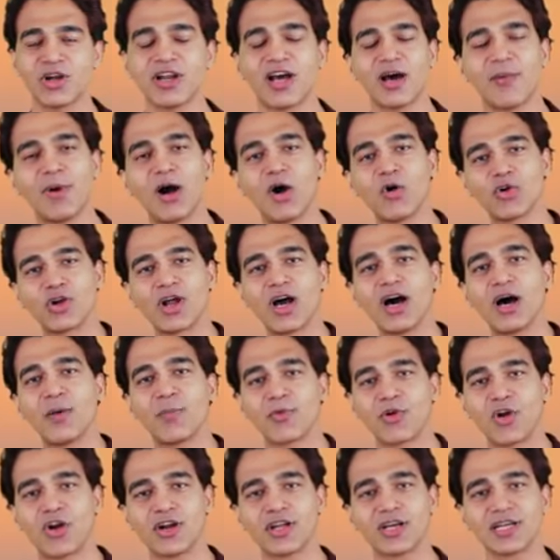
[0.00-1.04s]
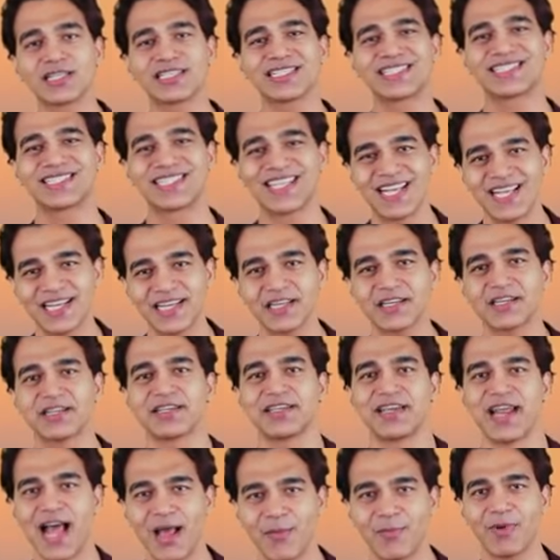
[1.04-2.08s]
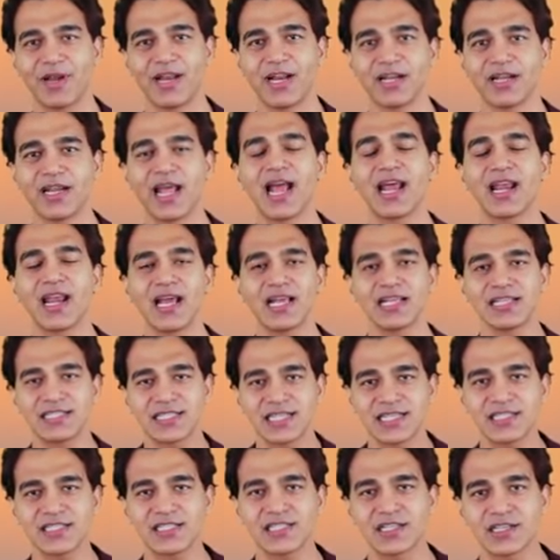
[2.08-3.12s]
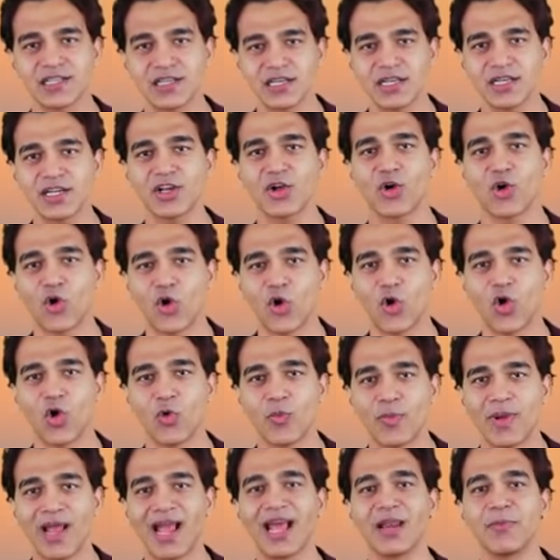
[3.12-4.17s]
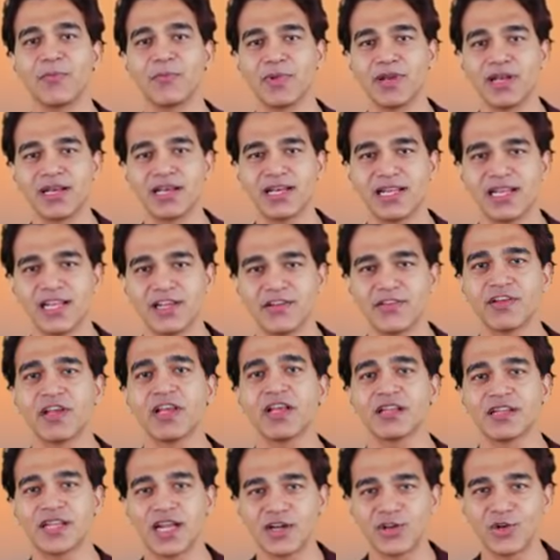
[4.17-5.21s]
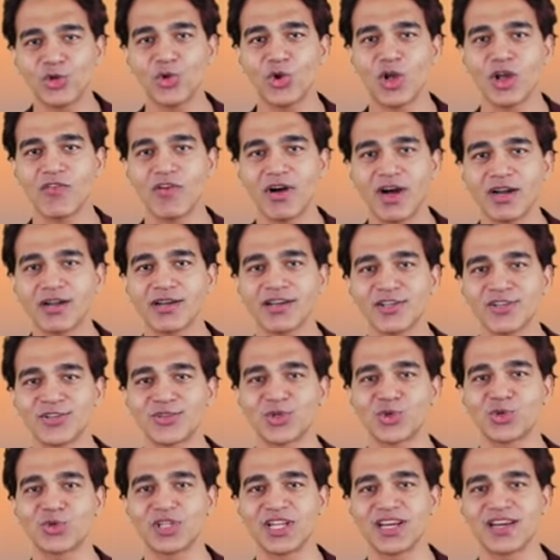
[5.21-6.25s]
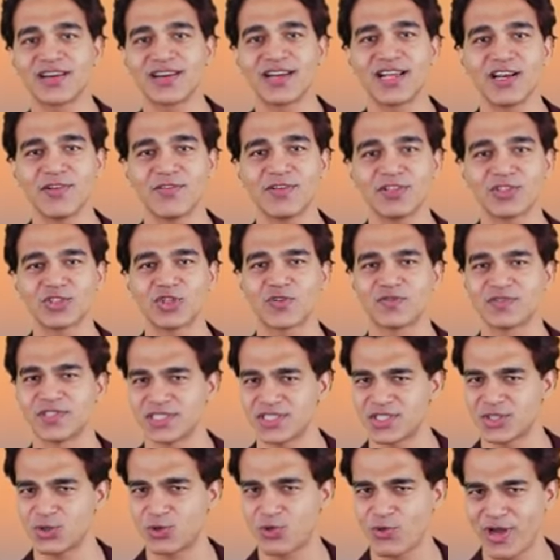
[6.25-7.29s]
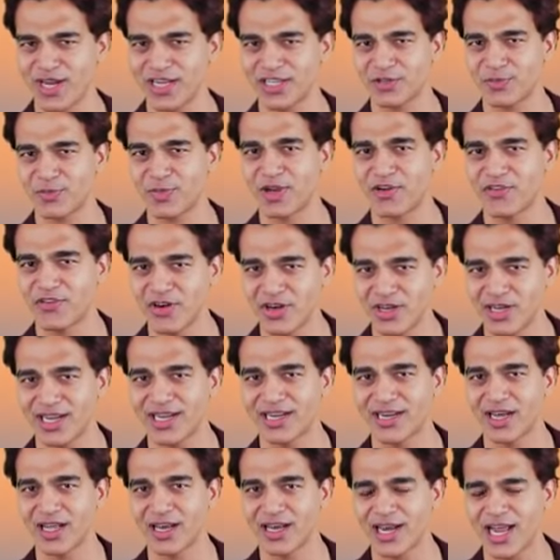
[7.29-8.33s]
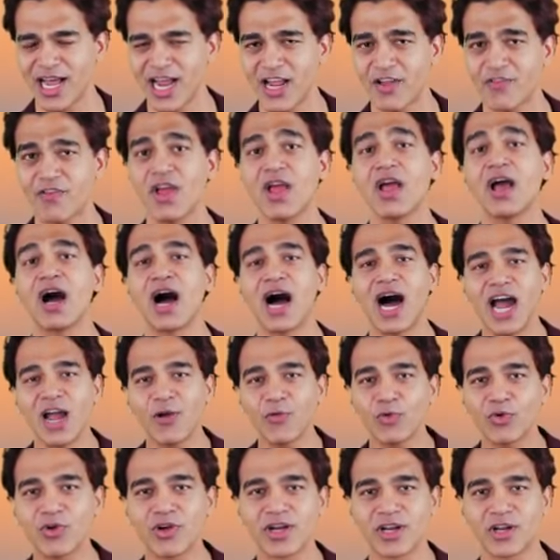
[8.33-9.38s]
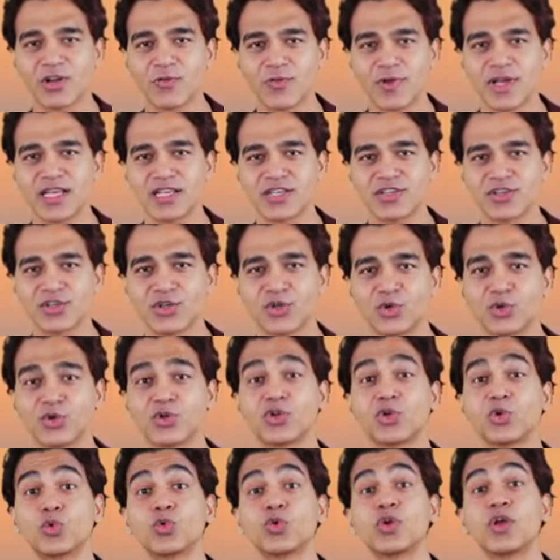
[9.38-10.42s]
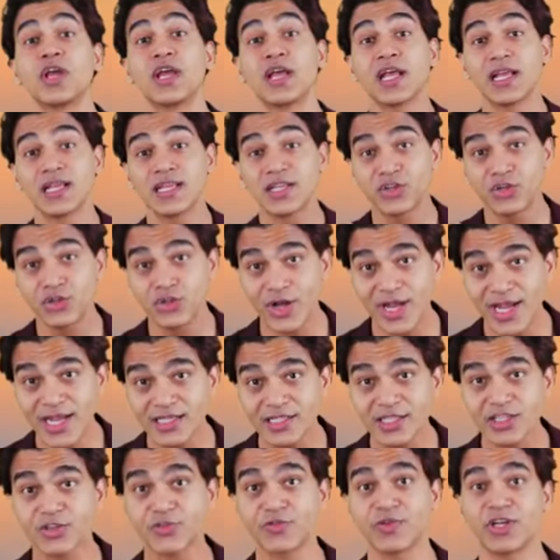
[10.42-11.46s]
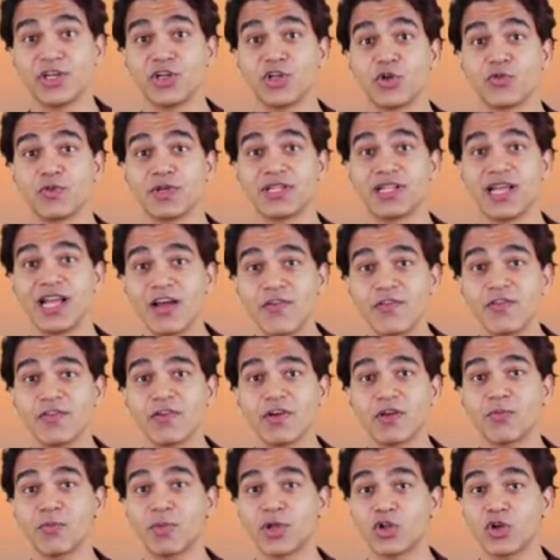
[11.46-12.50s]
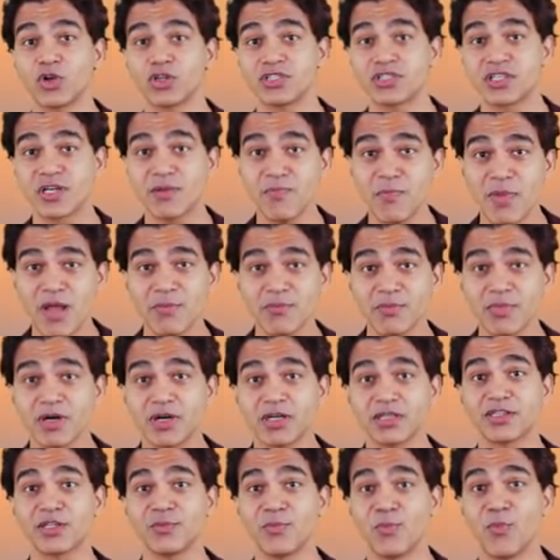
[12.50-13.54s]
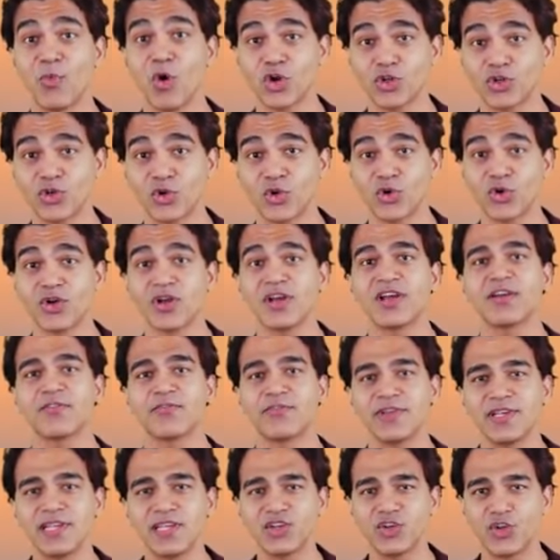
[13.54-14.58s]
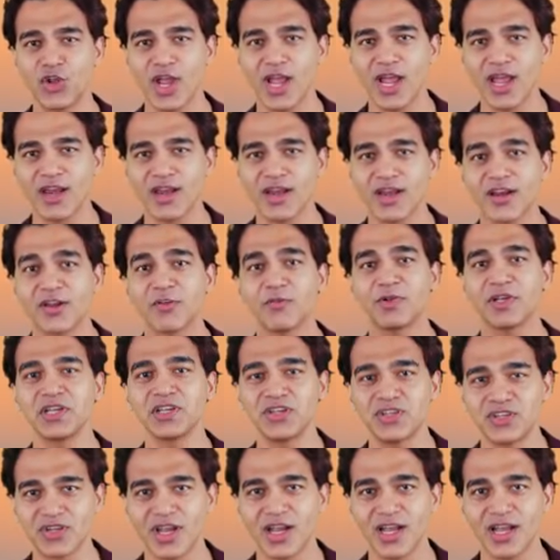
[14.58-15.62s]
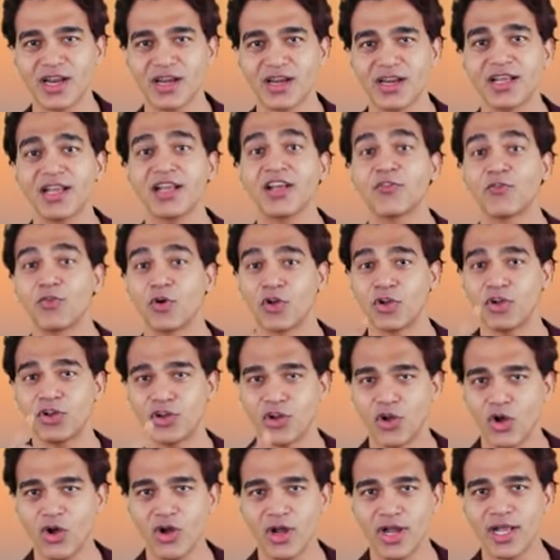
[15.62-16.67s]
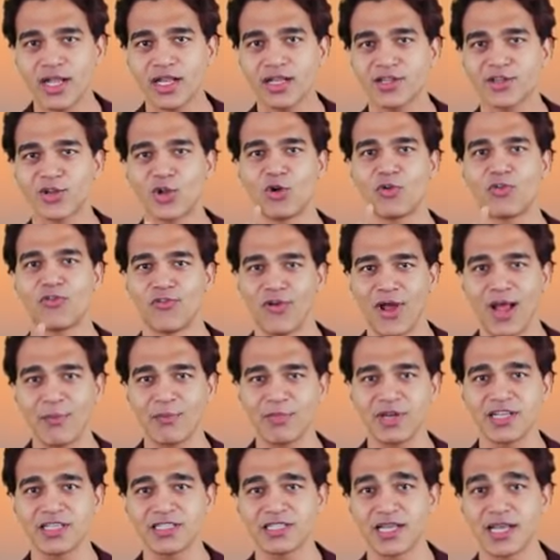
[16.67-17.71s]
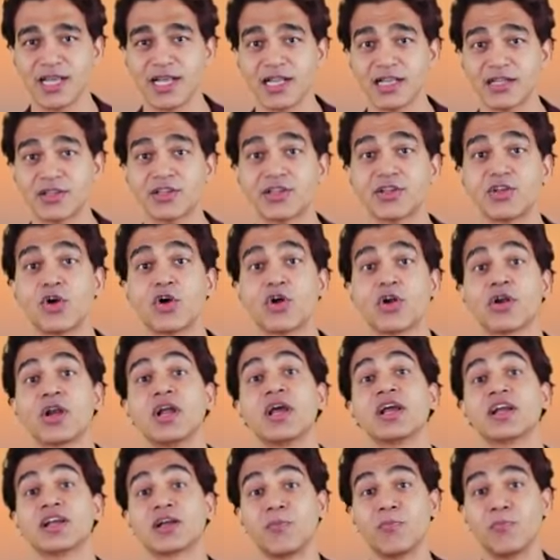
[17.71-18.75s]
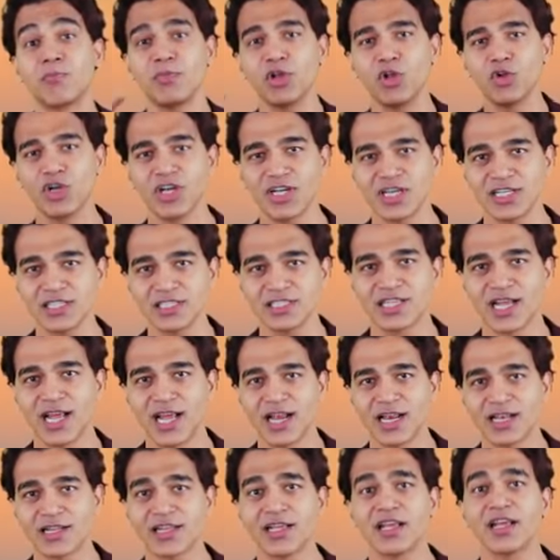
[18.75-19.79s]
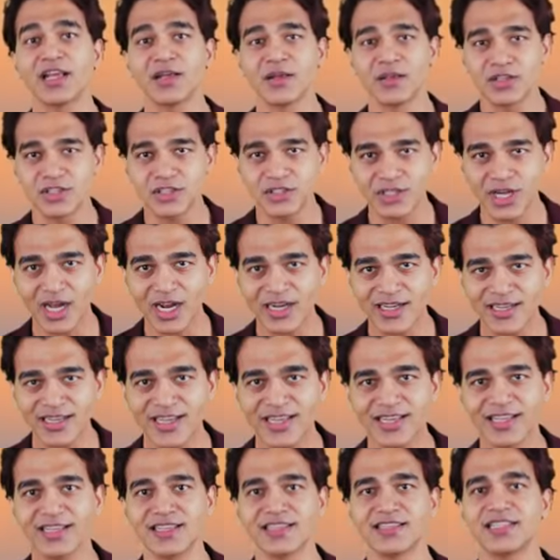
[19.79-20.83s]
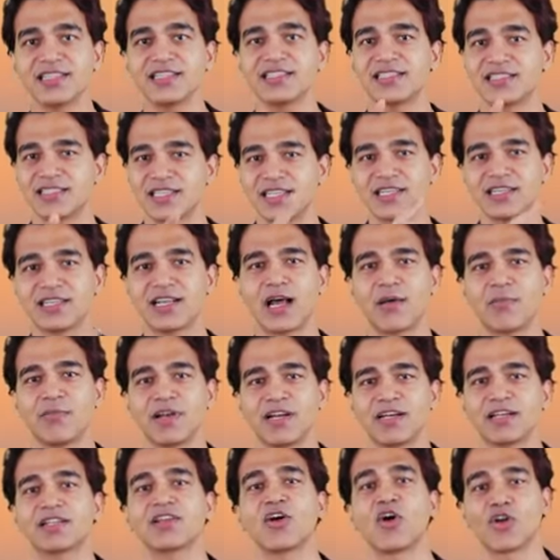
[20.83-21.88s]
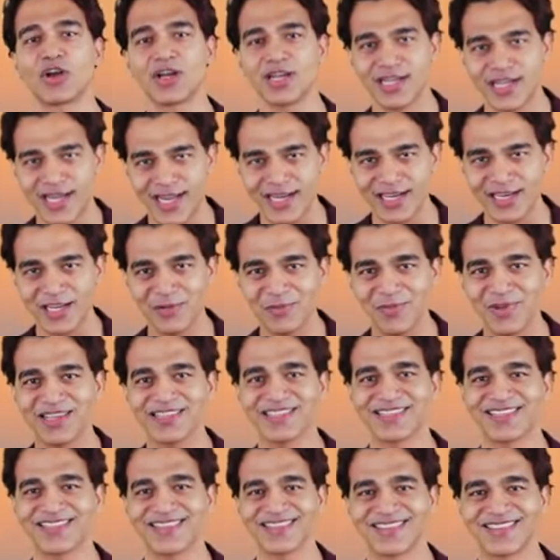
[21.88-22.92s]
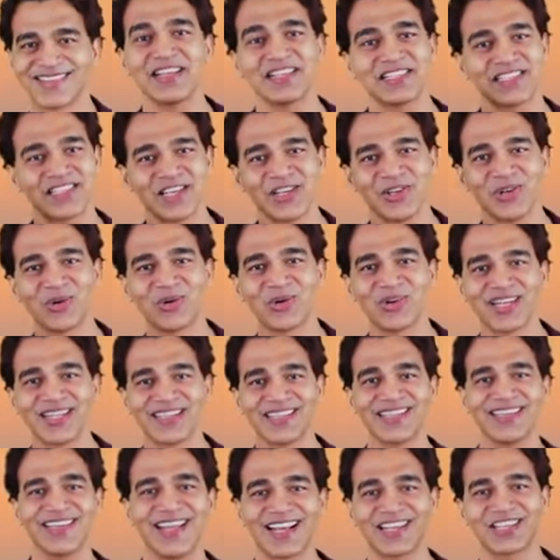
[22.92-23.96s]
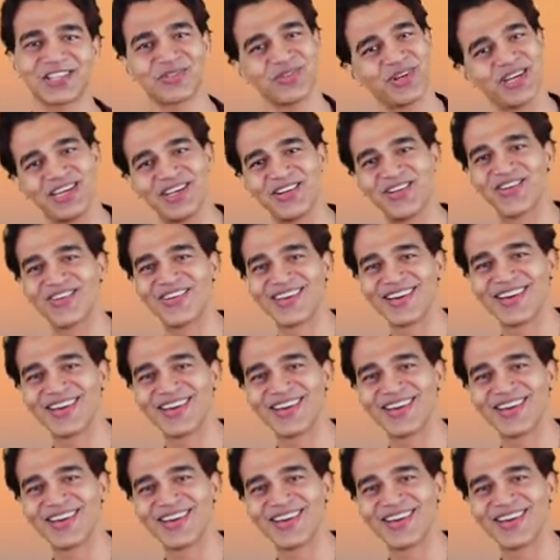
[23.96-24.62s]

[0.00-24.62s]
World about our product Zinc tablet, and I sincerely hope and believe that you have understood the relevance of this trace mineral in our life. I would request you to share this video with everyone, because remember the motto, we care, we share. For your health, your family's health, your community's health, start taking these zinc tablets on a daily basis. See you in the next video.